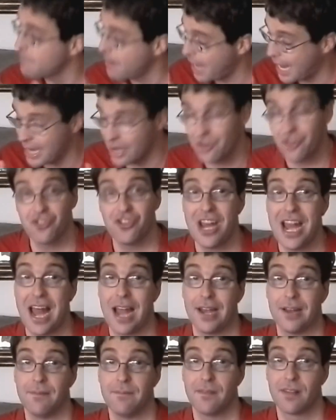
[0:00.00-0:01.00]
I
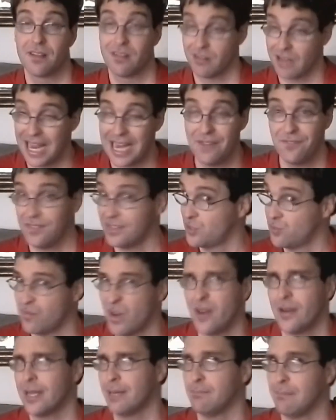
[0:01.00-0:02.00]
understand. Life is
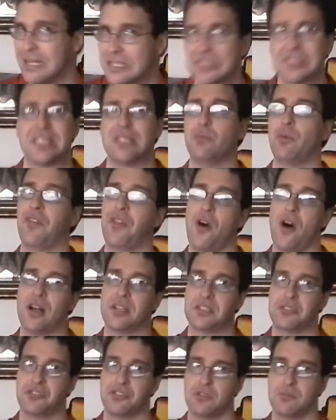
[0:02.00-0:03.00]
very messy with
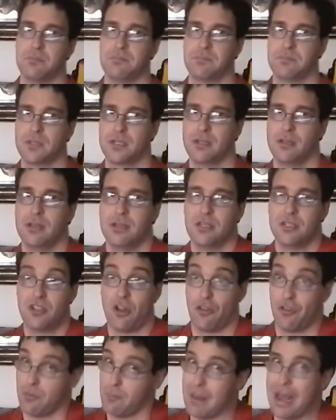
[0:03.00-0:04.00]
autism.
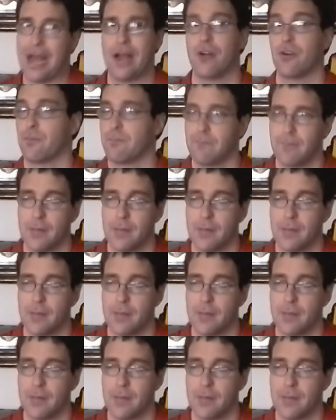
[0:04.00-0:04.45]
Doesn't matter.